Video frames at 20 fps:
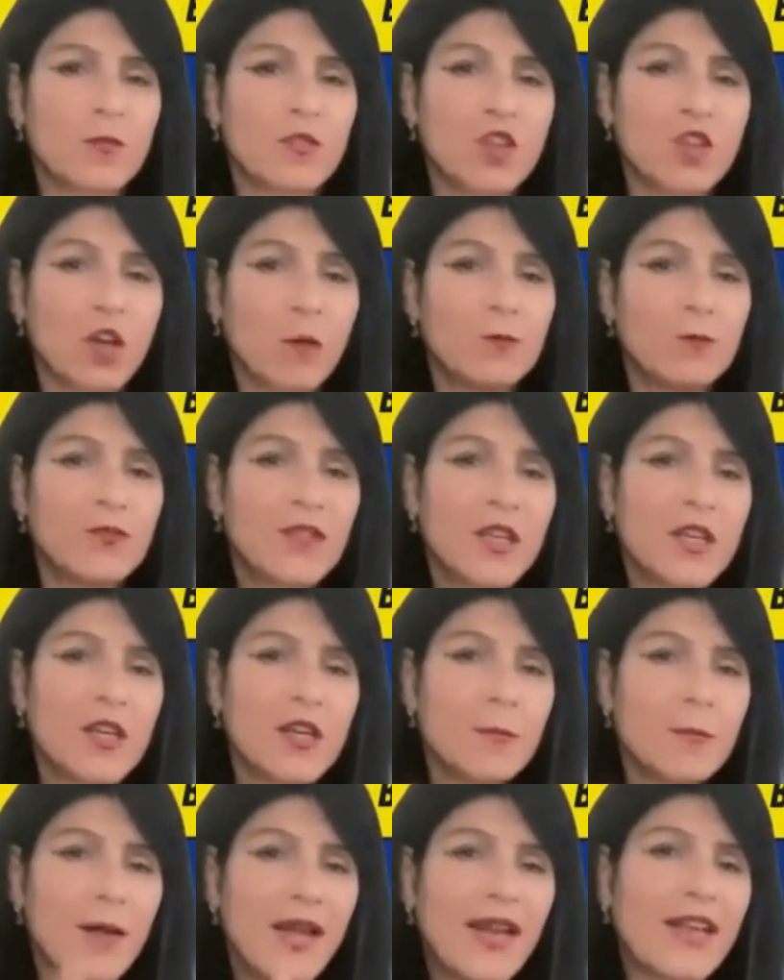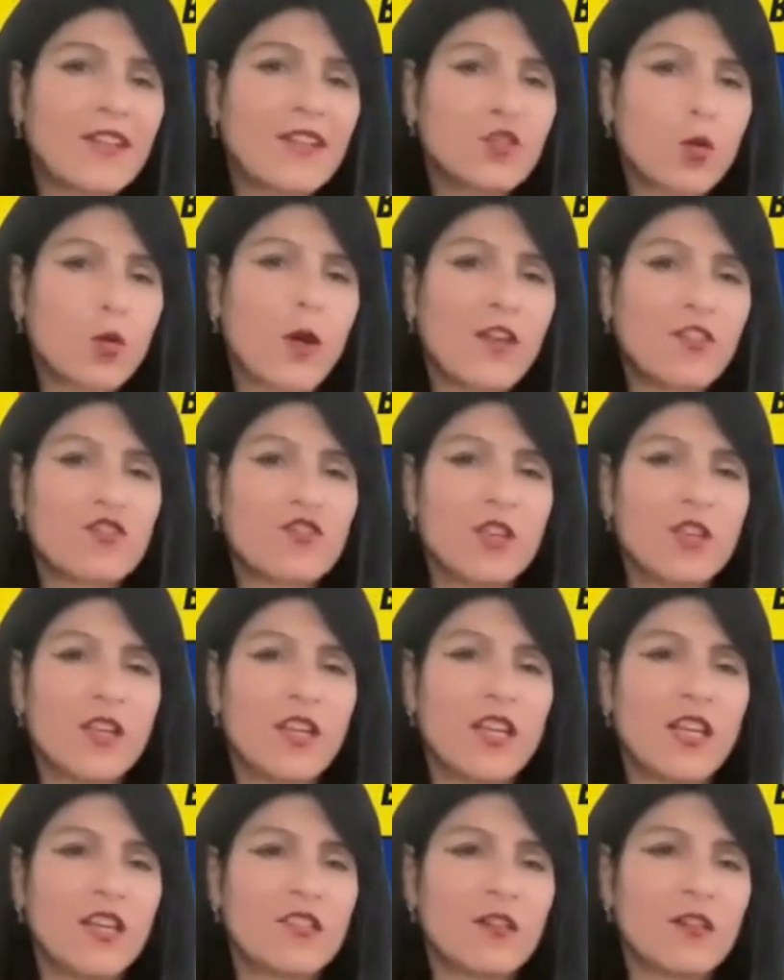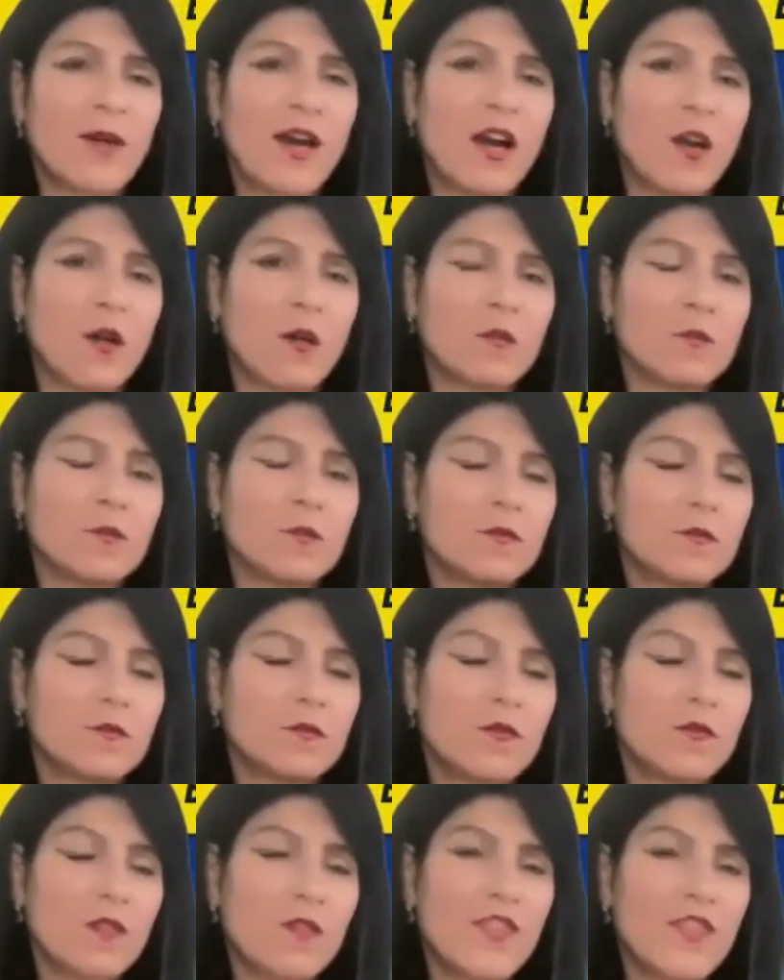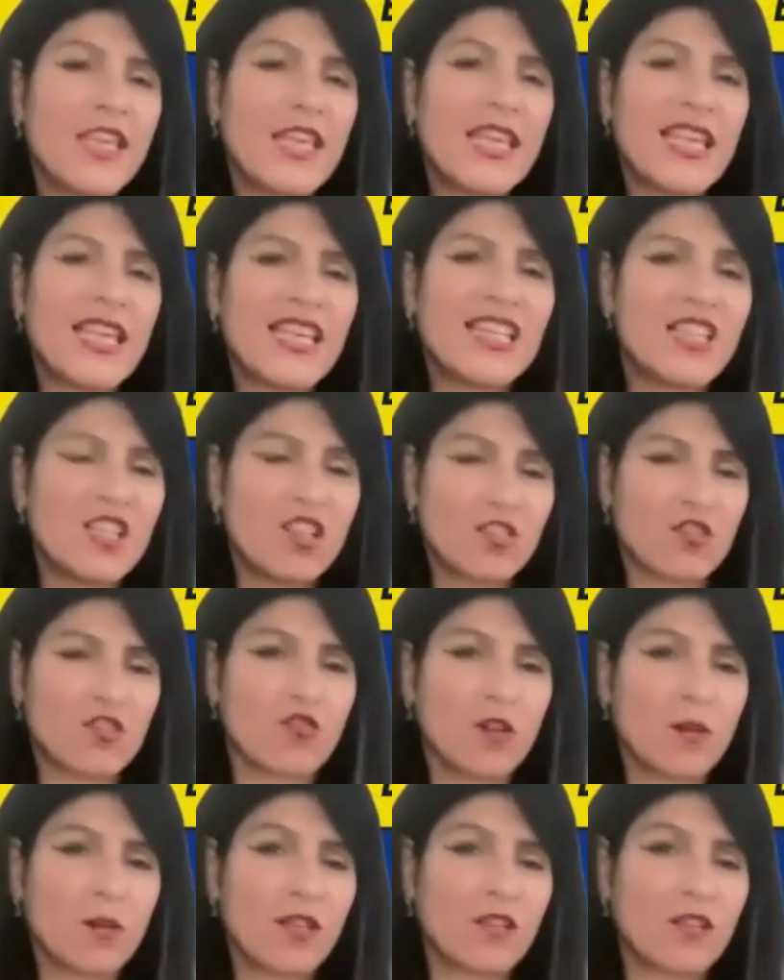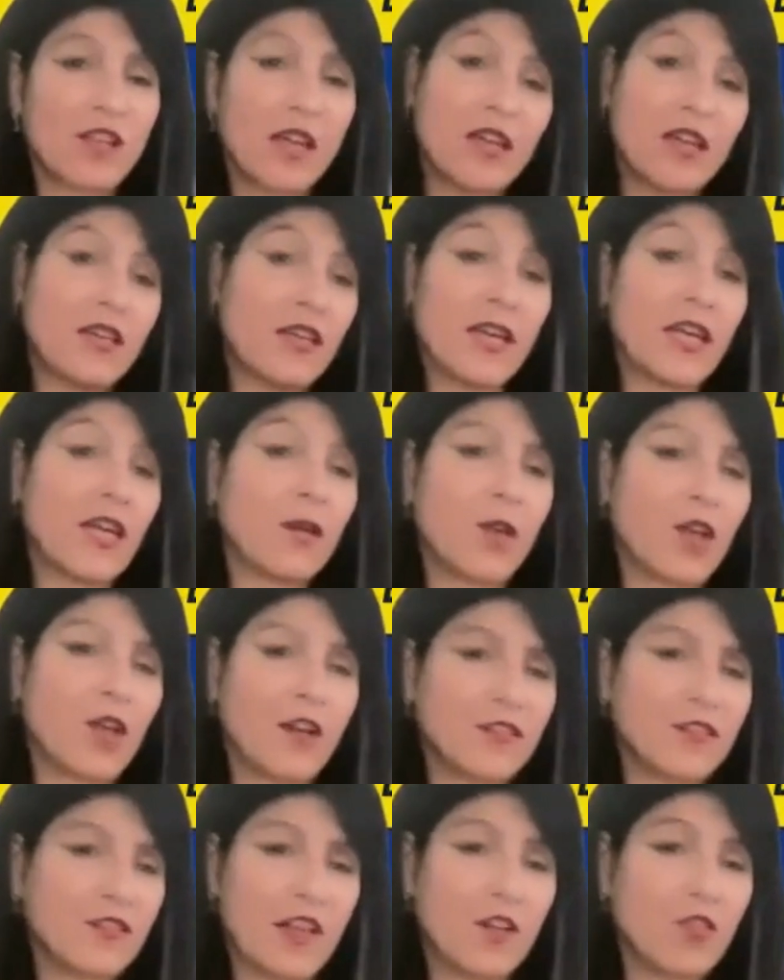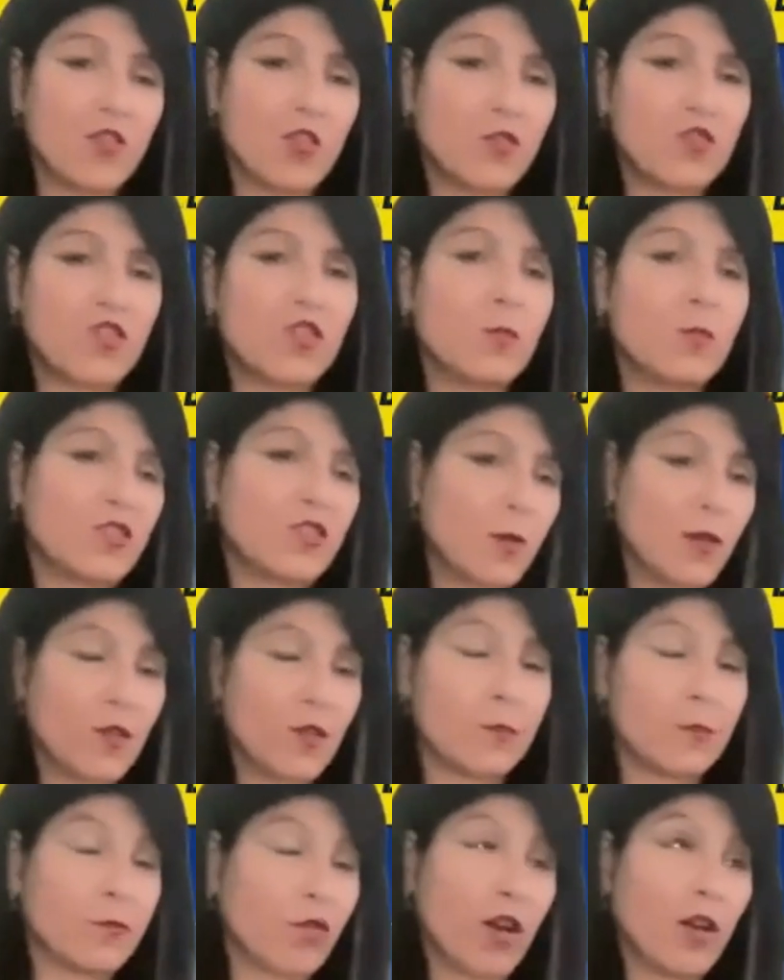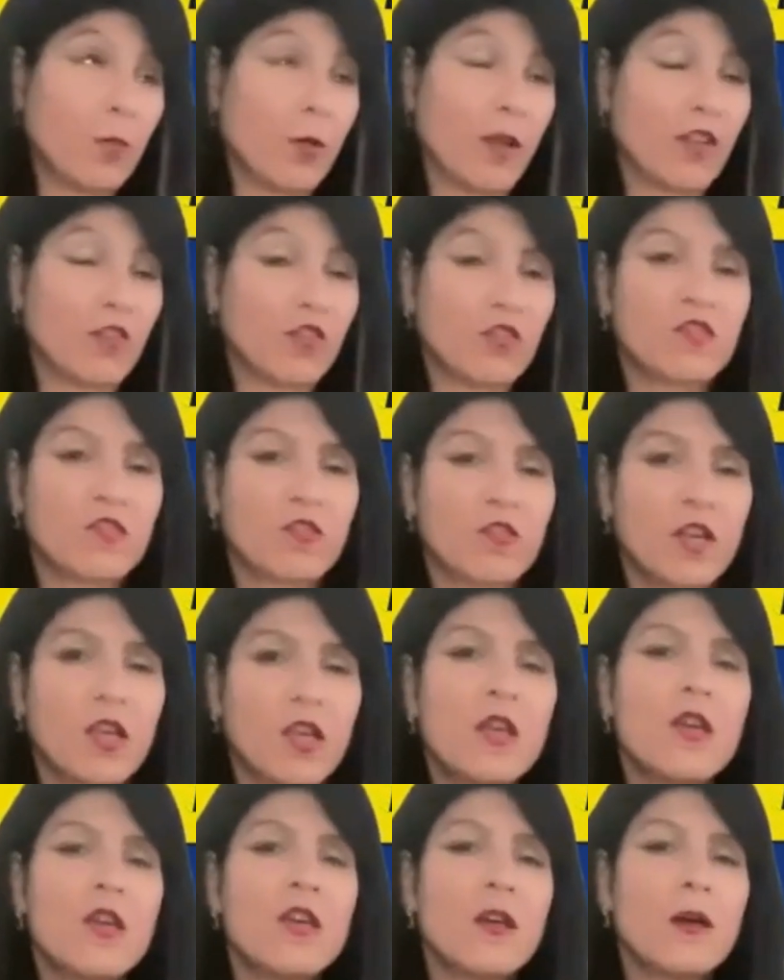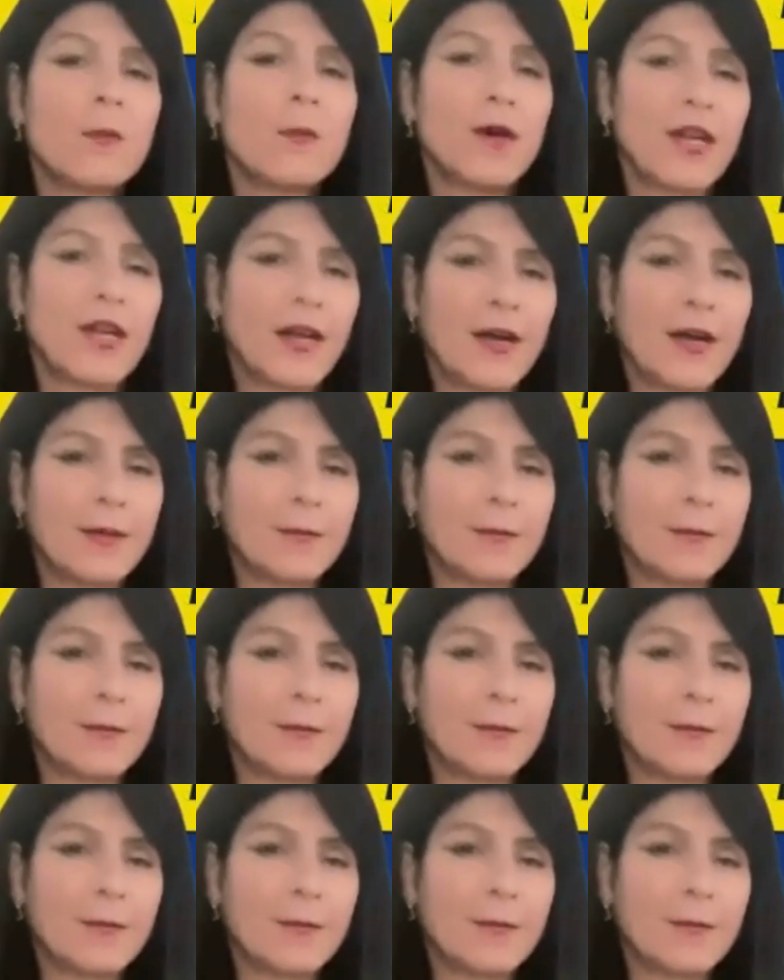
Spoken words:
So my next question is about the industry, because I got to be honest, I don't know too much about the Broadway industry, but